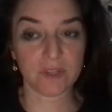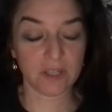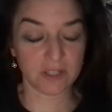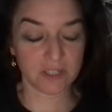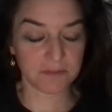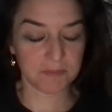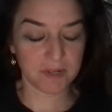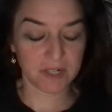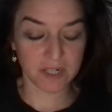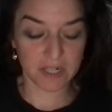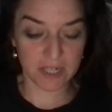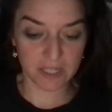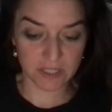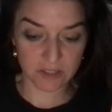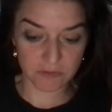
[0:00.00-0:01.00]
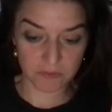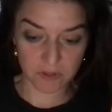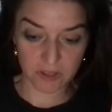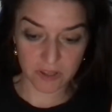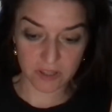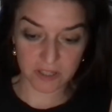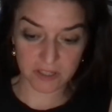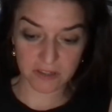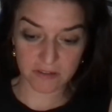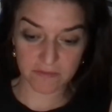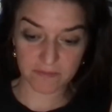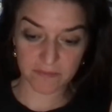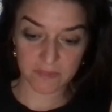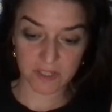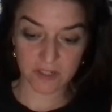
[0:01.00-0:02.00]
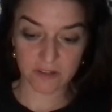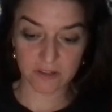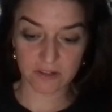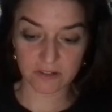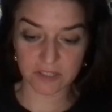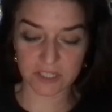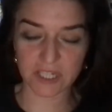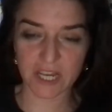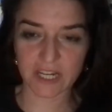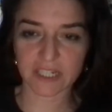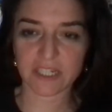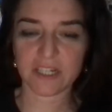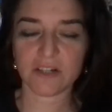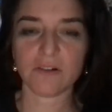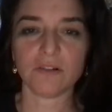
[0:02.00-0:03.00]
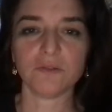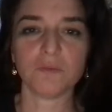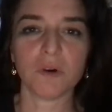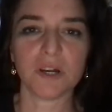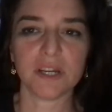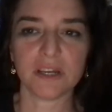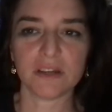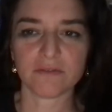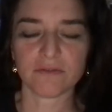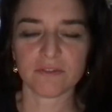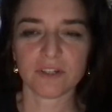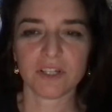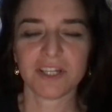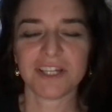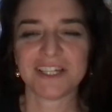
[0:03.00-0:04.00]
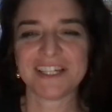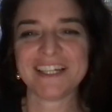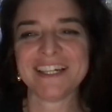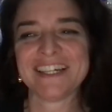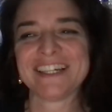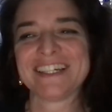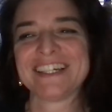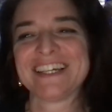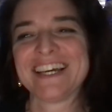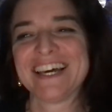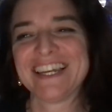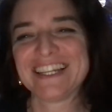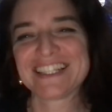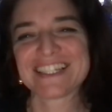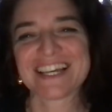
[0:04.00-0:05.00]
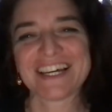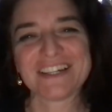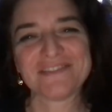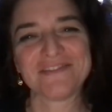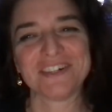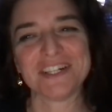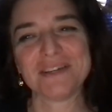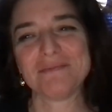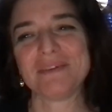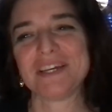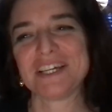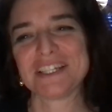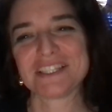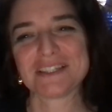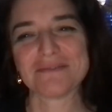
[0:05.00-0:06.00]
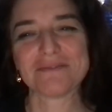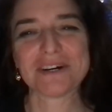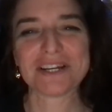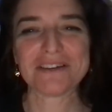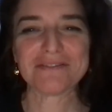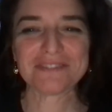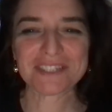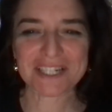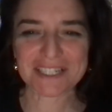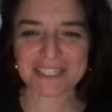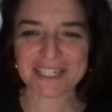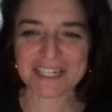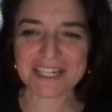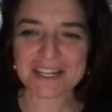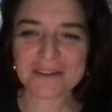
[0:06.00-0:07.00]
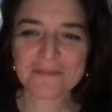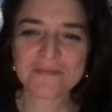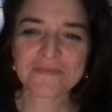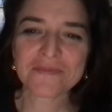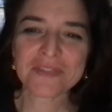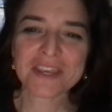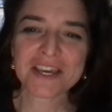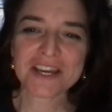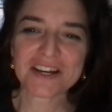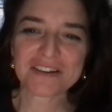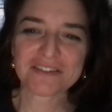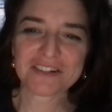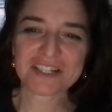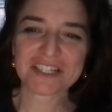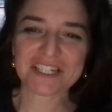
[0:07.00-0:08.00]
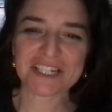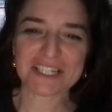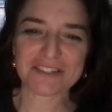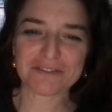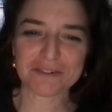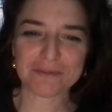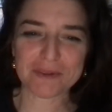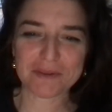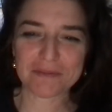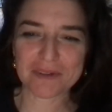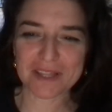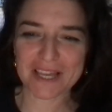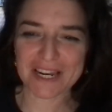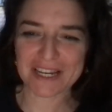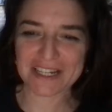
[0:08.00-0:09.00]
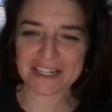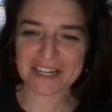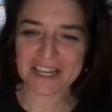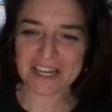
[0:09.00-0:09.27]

experience with, there's a technique called what if. And it's kind of funny because the what if technique really is for people that